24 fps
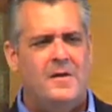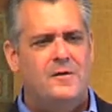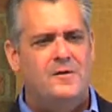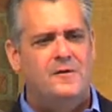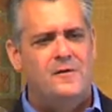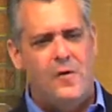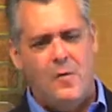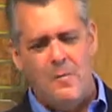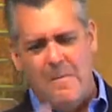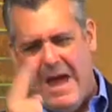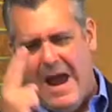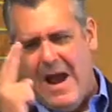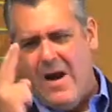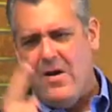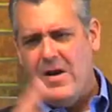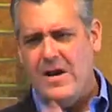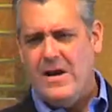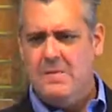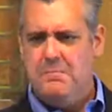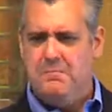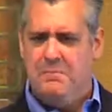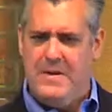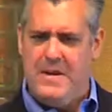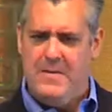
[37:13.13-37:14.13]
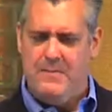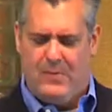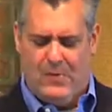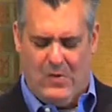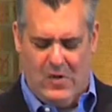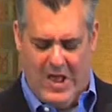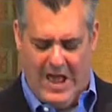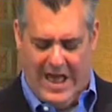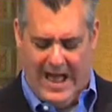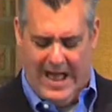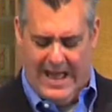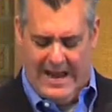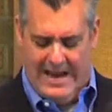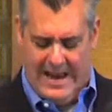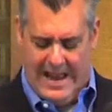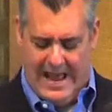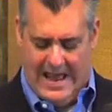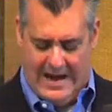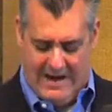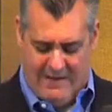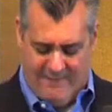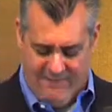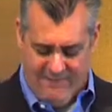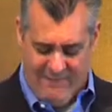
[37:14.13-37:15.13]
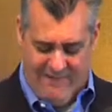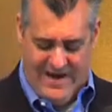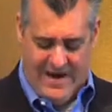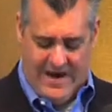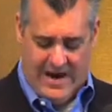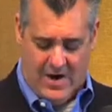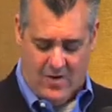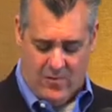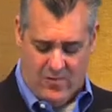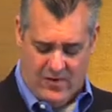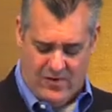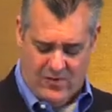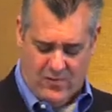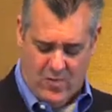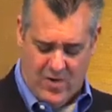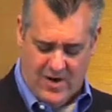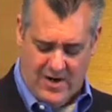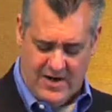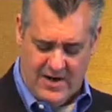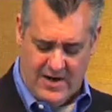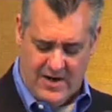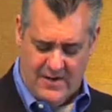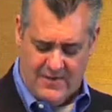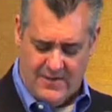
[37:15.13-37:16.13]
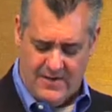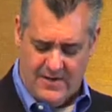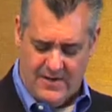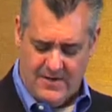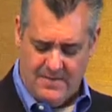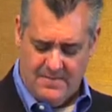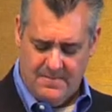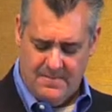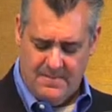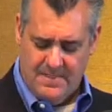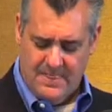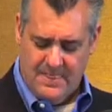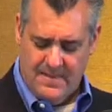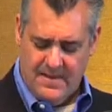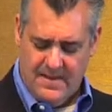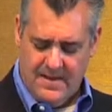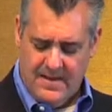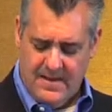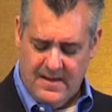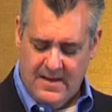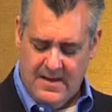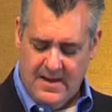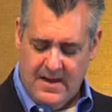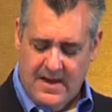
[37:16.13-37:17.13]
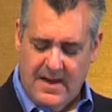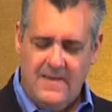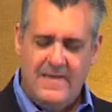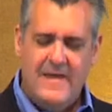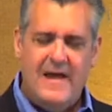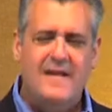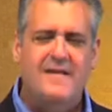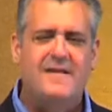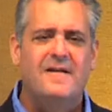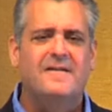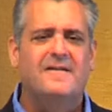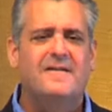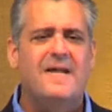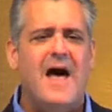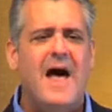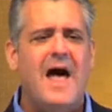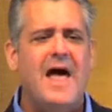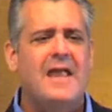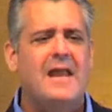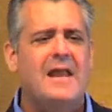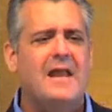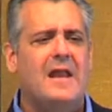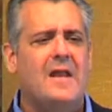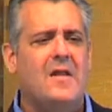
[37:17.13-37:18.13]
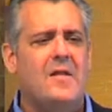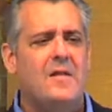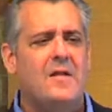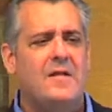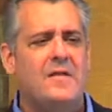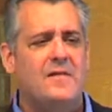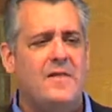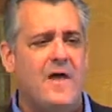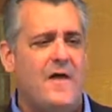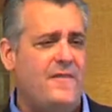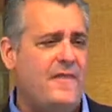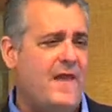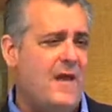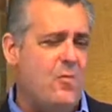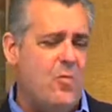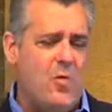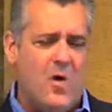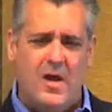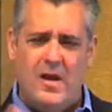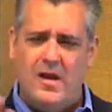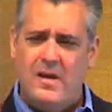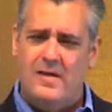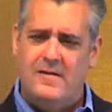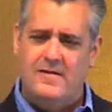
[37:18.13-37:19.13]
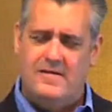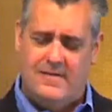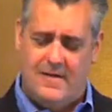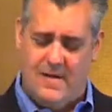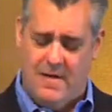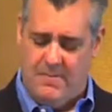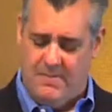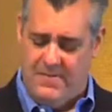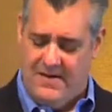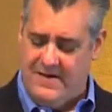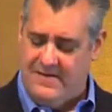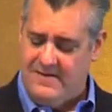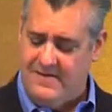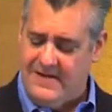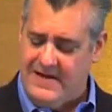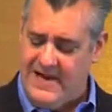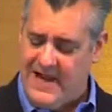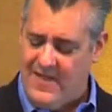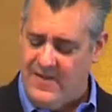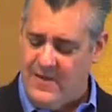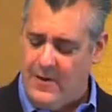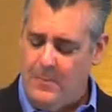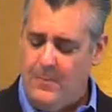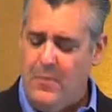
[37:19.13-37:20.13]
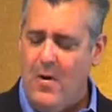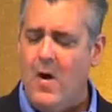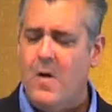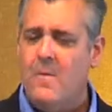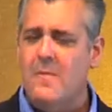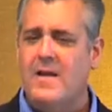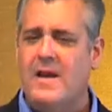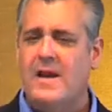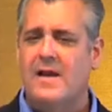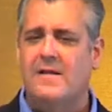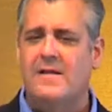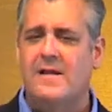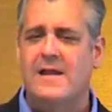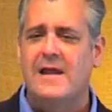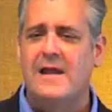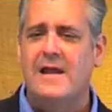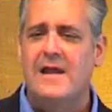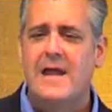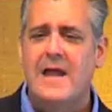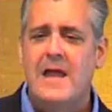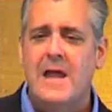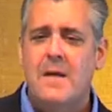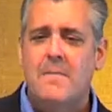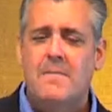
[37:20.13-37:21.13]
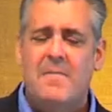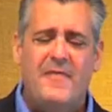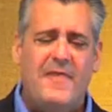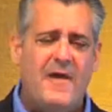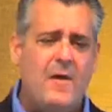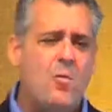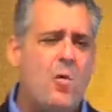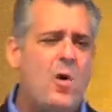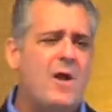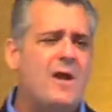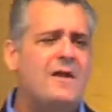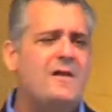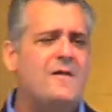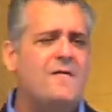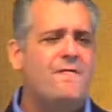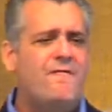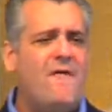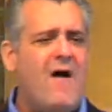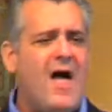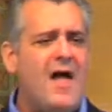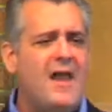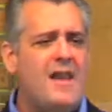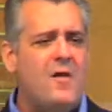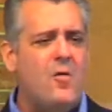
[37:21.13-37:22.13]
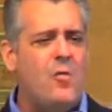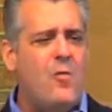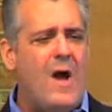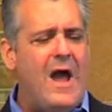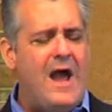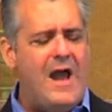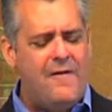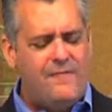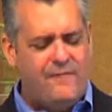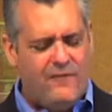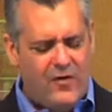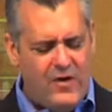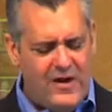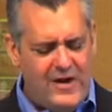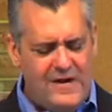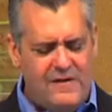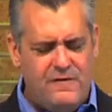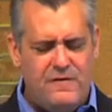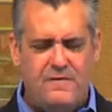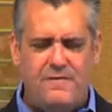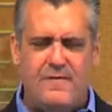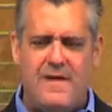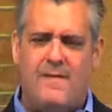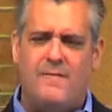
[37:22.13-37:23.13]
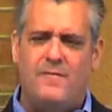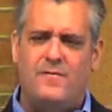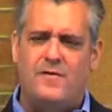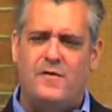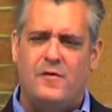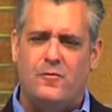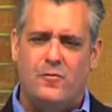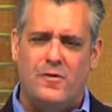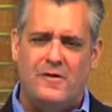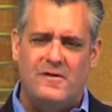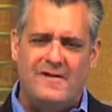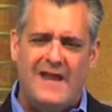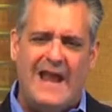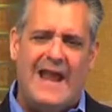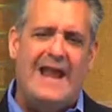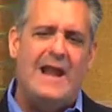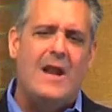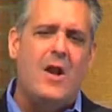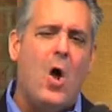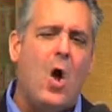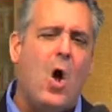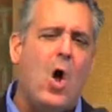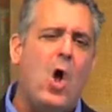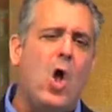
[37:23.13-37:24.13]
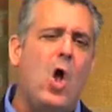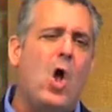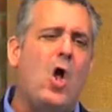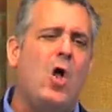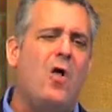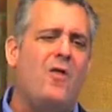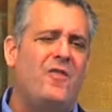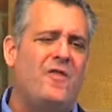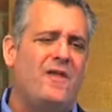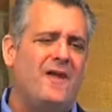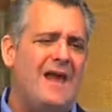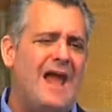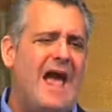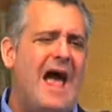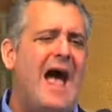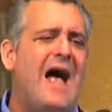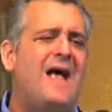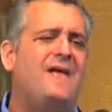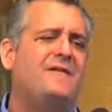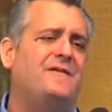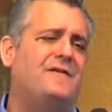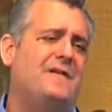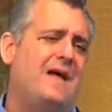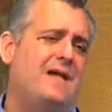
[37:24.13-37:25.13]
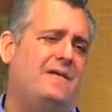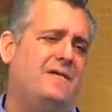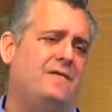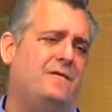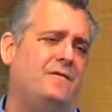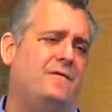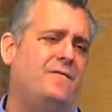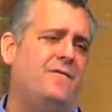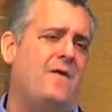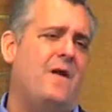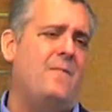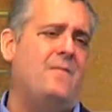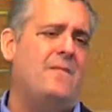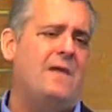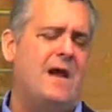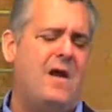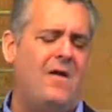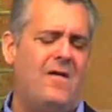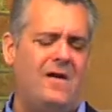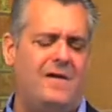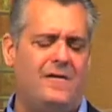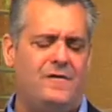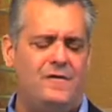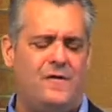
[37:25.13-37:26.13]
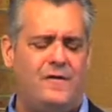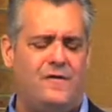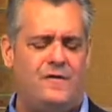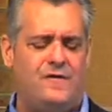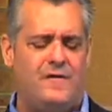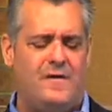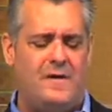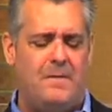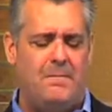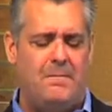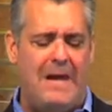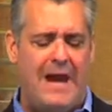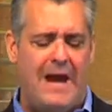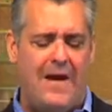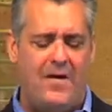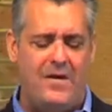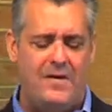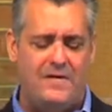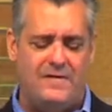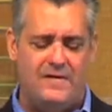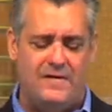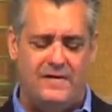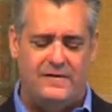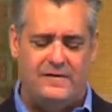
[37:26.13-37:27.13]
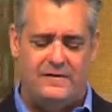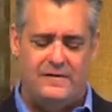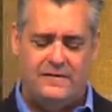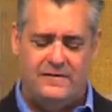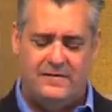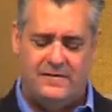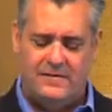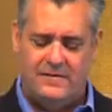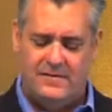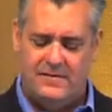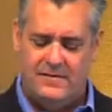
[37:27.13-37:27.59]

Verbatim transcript: Two married people had an affair with one another. And they decided that they wanted to be together permanently, but they wanted to find a way for each of them to retain all the assets from their existing marriages.